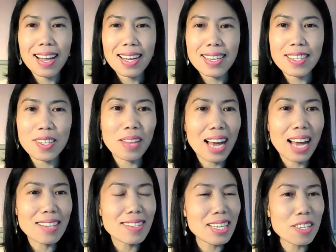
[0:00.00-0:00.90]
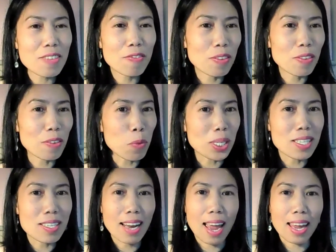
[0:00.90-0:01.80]
So that's it for
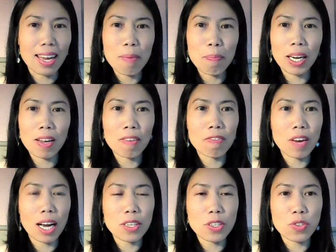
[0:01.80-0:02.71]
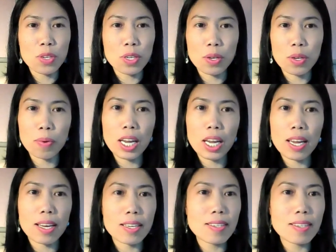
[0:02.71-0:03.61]
today. My advice to you
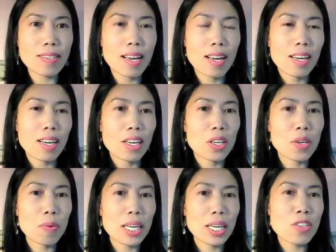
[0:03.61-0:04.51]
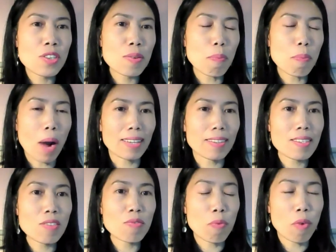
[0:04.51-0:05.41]
is you need to
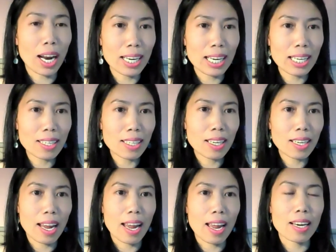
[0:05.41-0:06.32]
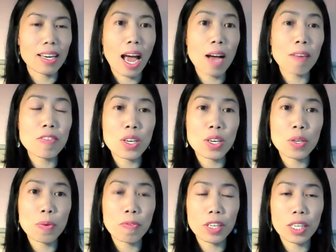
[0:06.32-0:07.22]
practice writing. And after
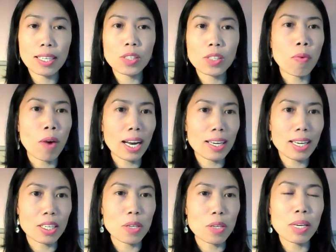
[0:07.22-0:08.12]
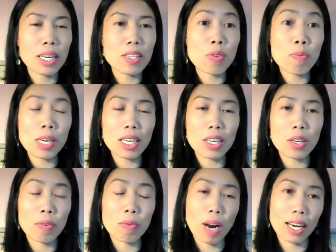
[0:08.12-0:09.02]
you finish writing, you need to read
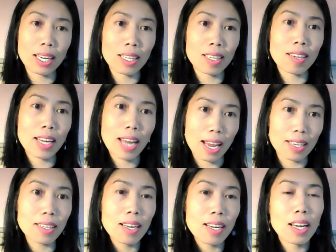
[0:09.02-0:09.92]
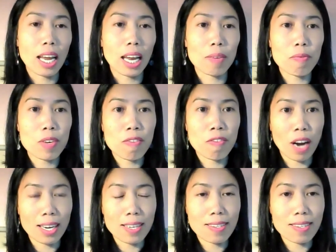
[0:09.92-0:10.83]
your writing again and
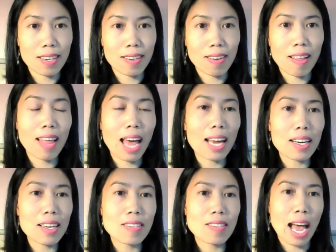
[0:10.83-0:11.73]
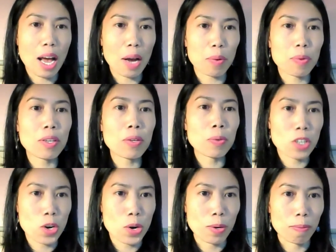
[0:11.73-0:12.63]
revise it. That is how you
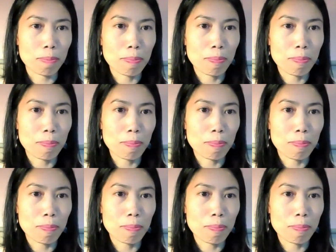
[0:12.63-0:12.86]
learn.